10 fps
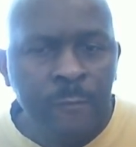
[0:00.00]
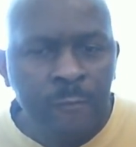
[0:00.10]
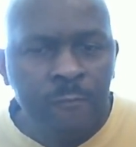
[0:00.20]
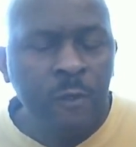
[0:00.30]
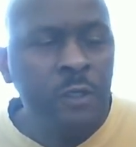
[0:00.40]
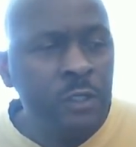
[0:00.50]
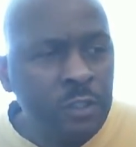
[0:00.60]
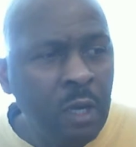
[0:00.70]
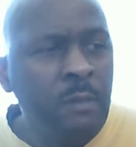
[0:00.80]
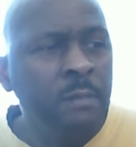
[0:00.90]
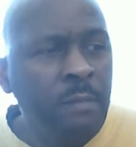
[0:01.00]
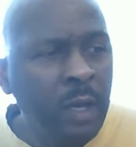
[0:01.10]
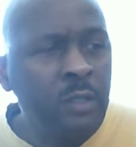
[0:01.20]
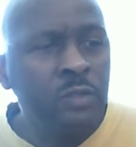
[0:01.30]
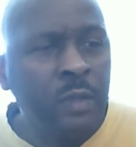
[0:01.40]
For he is coming
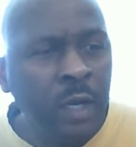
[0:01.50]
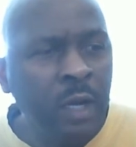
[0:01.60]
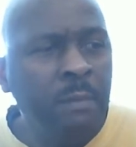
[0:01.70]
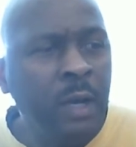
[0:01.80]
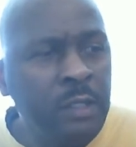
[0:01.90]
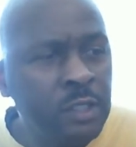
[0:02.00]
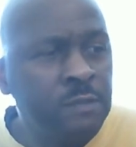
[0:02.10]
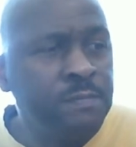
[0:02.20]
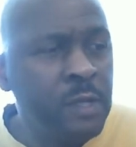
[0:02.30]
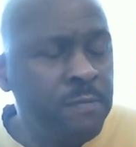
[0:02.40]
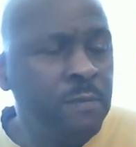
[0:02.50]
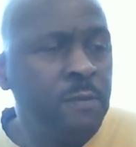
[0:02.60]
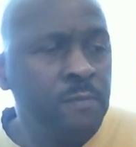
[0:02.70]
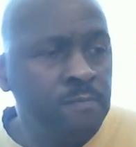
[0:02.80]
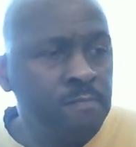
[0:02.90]
back to gather back his
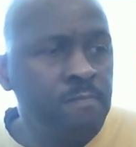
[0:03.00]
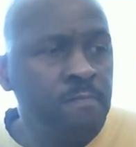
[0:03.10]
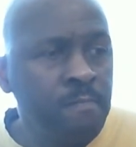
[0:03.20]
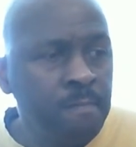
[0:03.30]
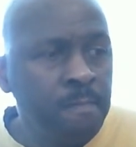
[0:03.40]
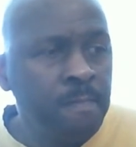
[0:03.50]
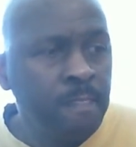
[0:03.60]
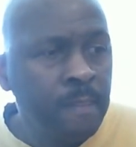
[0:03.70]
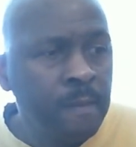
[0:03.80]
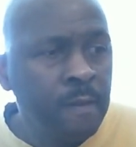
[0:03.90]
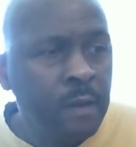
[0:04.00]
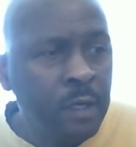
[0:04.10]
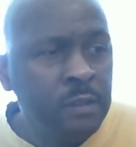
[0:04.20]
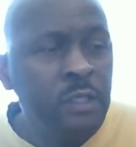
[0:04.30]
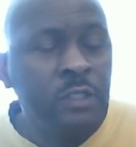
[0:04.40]
people,
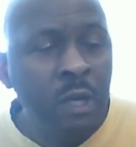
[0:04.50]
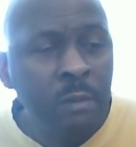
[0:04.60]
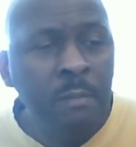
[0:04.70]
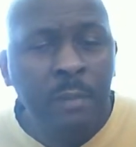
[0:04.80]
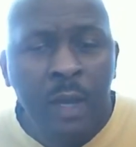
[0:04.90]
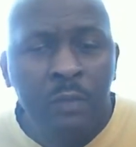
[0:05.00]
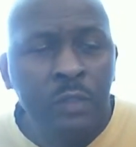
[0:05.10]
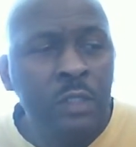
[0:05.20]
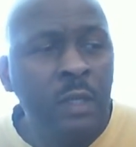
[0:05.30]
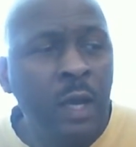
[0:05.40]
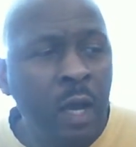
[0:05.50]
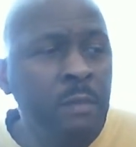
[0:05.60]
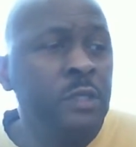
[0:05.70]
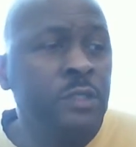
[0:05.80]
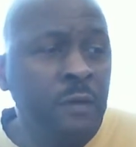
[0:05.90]
and He's coming back with the
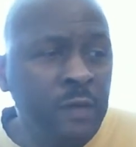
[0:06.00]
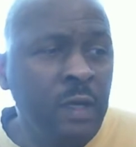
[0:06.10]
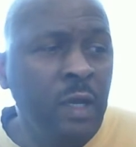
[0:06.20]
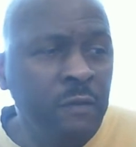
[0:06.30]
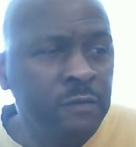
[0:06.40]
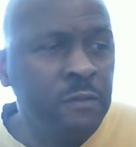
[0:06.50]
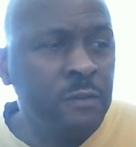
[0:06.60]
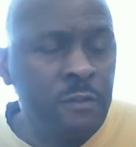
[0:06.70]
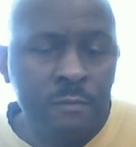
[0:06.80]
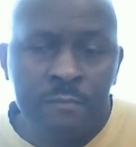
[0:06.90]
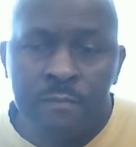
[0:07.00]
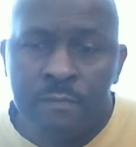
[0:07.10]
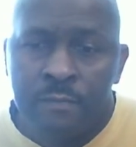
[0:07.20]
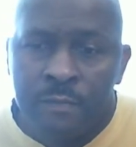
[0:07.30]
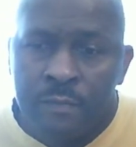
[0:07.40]
armies of the heavens.
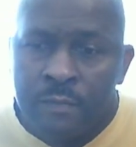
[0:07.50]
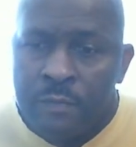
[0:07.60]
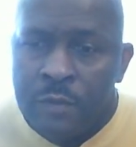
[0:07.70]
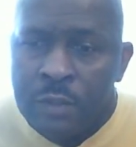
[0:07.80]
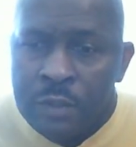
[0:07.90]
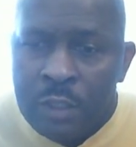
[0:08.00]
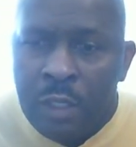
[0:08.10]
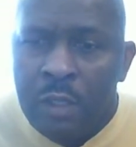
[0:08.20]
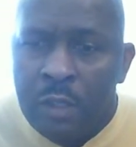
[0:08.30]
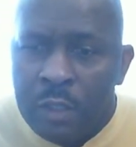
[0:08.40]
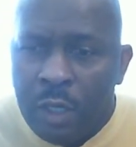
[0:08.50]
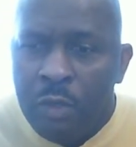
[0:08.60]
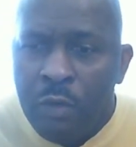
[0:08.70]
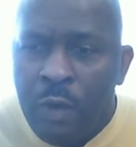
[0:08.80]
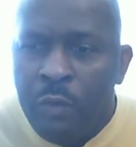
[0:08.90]
So
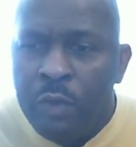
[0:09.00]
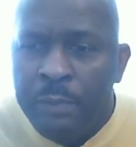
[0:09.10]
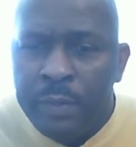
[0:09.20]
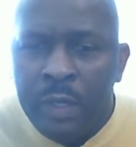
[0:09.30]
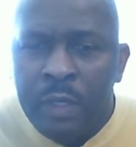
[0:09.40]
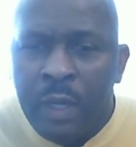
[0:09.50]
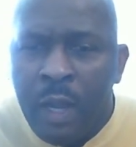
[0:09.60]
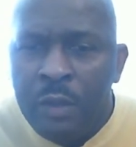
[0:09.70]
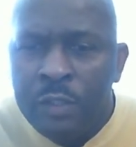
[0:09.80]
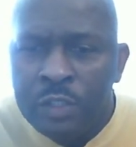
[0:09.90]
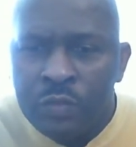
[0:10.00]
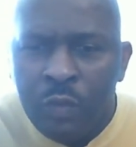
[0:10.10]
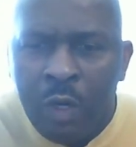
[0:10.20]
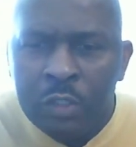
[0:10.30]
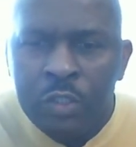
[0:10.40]
Jehovah will bring down his
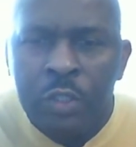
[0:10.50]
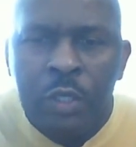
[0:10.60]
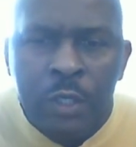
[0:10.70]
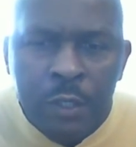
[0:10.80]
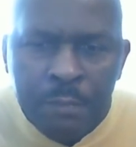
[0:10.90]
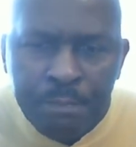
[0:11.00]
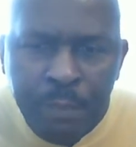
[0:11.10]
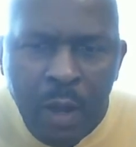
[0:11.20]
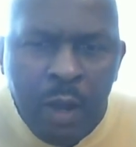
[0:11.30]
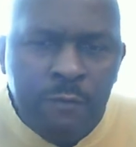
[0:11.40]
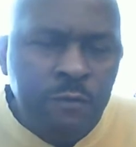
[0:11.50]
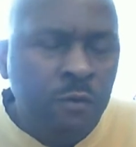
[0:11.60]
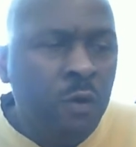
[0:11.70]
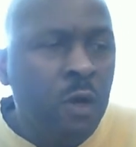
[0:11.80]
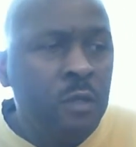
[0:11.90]
what? Powerful
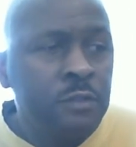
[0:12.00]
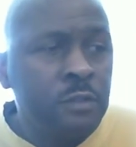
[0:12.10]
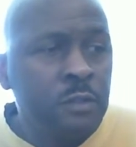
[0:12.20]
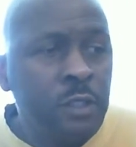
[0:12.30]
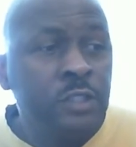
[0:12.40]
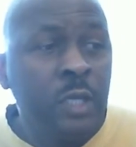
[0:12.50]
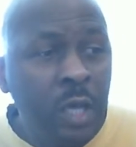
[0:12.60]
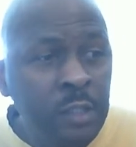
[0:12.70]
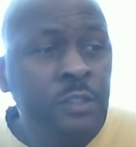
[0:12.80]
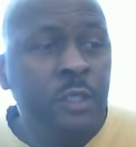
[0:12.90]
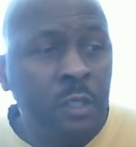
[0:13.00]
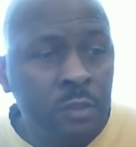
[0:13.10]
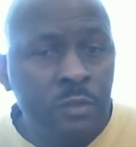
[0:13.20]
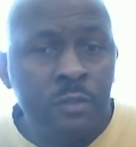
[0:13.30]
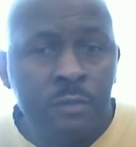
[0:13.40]
ones, his
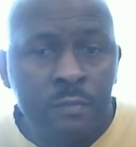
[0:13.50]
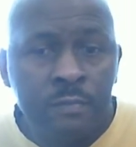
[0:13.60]
angels.